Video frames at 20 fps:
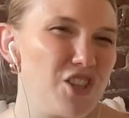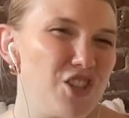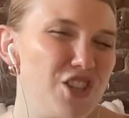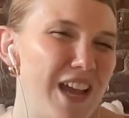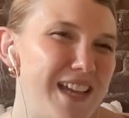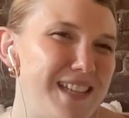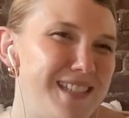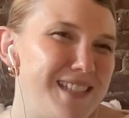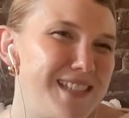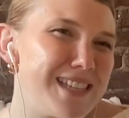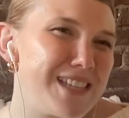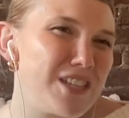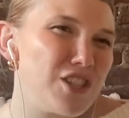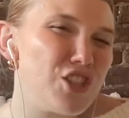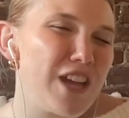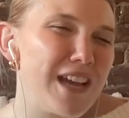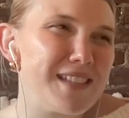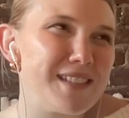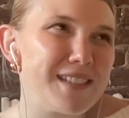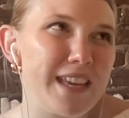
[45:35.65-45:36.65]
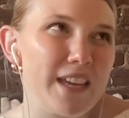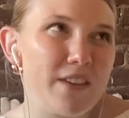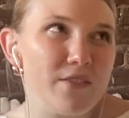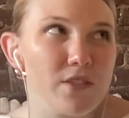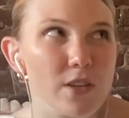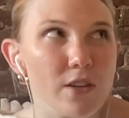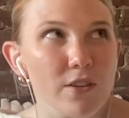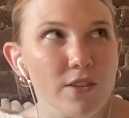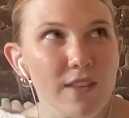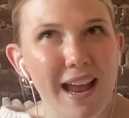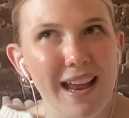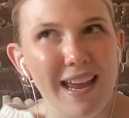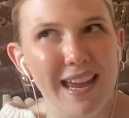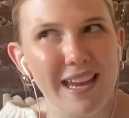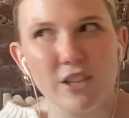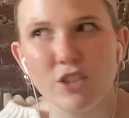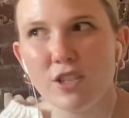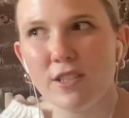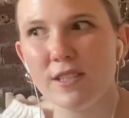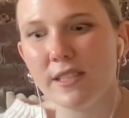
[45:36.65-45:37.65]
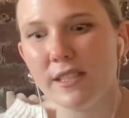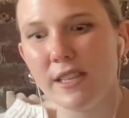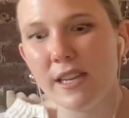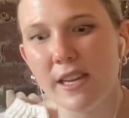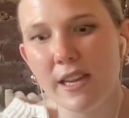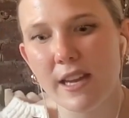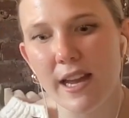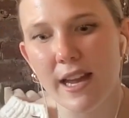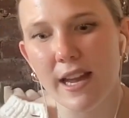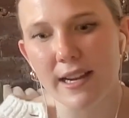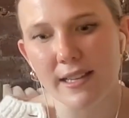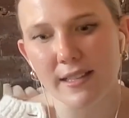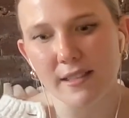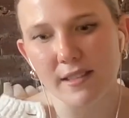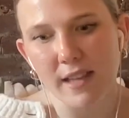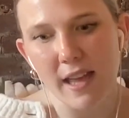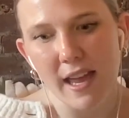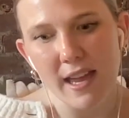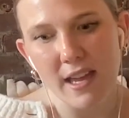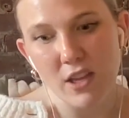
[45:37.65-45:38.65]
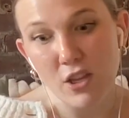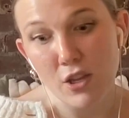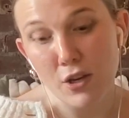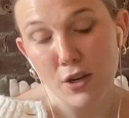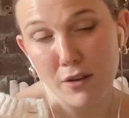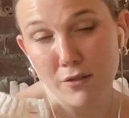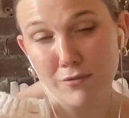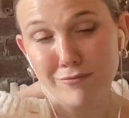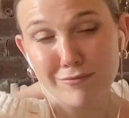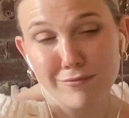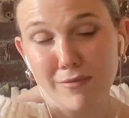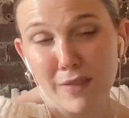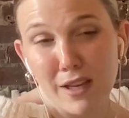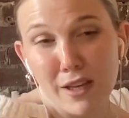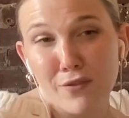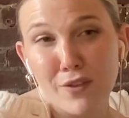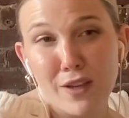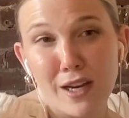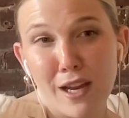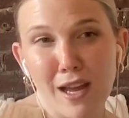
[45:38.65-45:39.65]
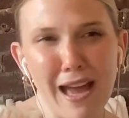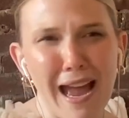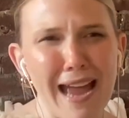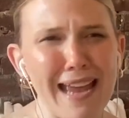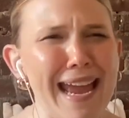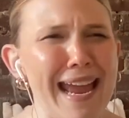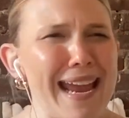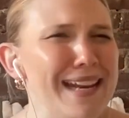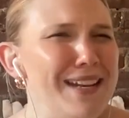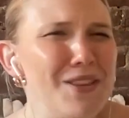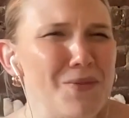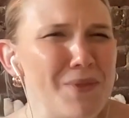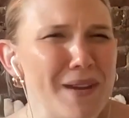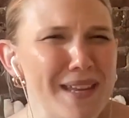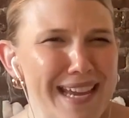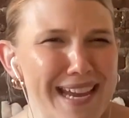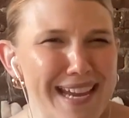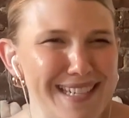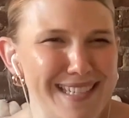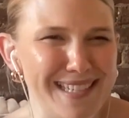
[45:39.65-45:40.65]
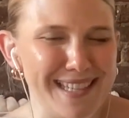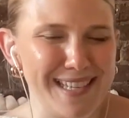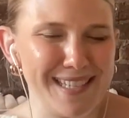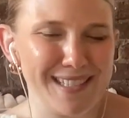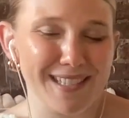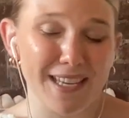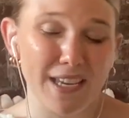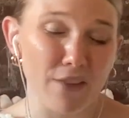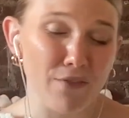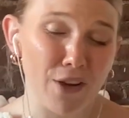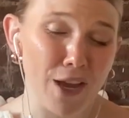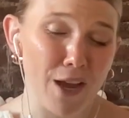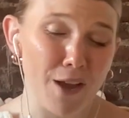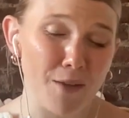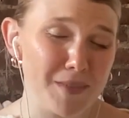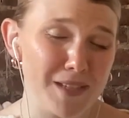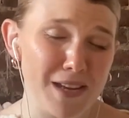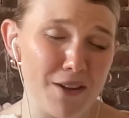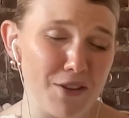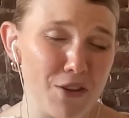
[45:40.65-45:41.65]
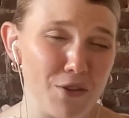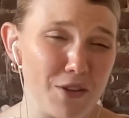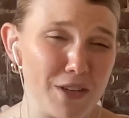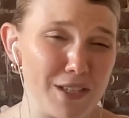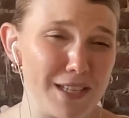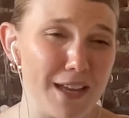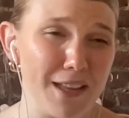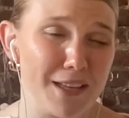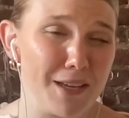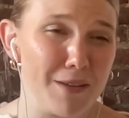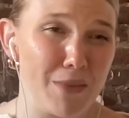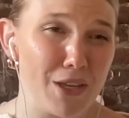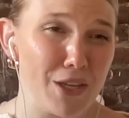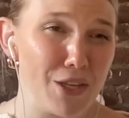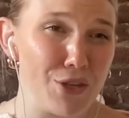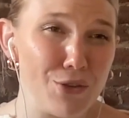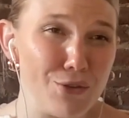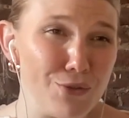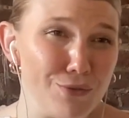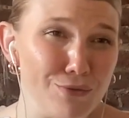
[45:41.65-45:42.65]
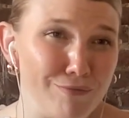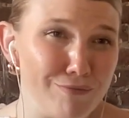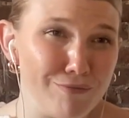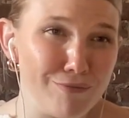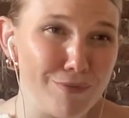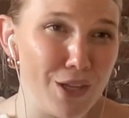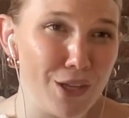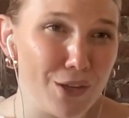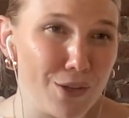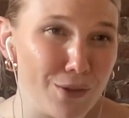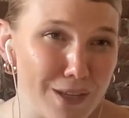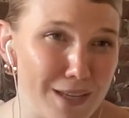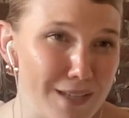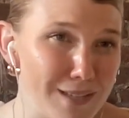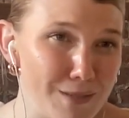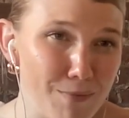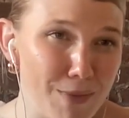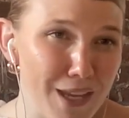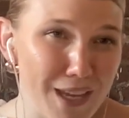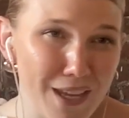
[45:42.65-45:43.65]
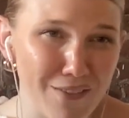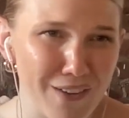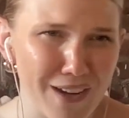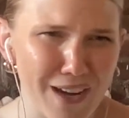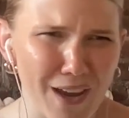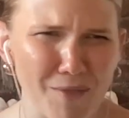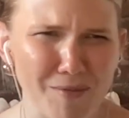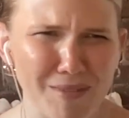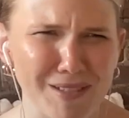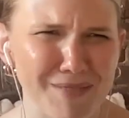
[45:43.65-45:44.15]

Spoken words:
Jess gives her that agency and is like, you know, I hated the way they ended this. Like, if it helps now, you can tell him that you know, kiss me if it helps.